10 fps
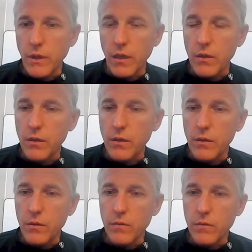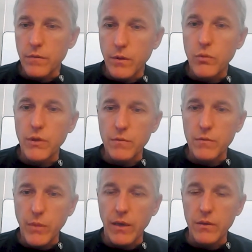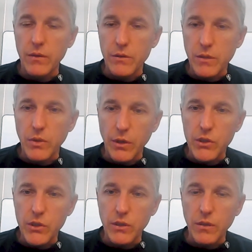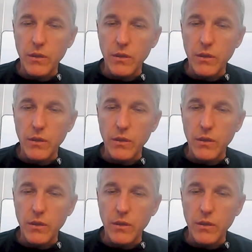again, the footprint of model and simulation